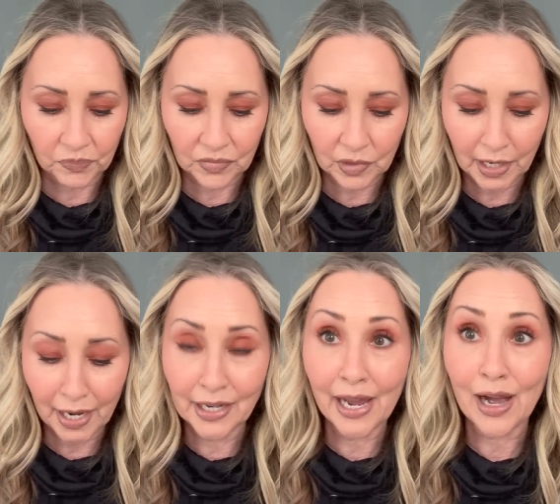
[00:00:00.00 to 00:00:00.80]

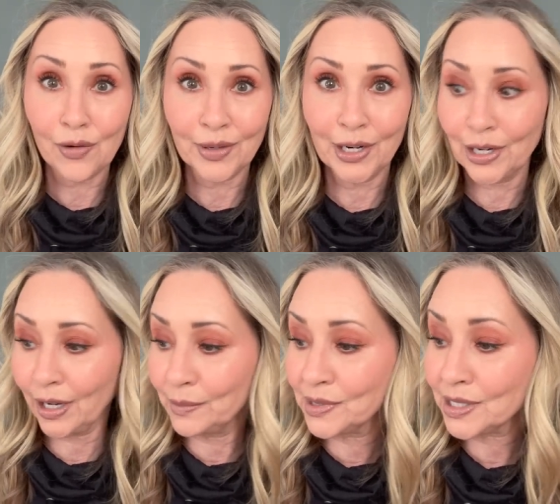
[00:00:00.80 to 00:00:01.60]
Okay, now here
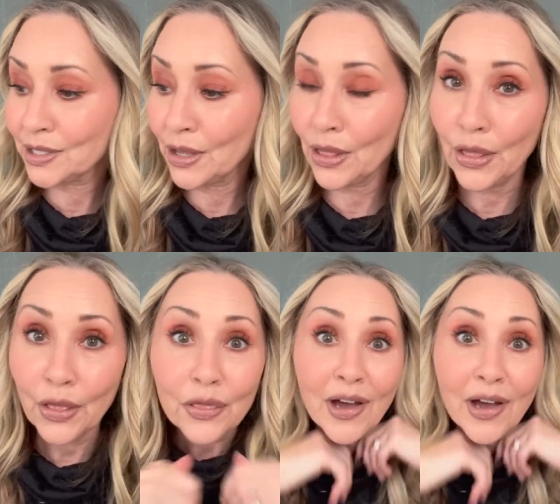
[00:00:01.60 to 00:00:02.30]
comes the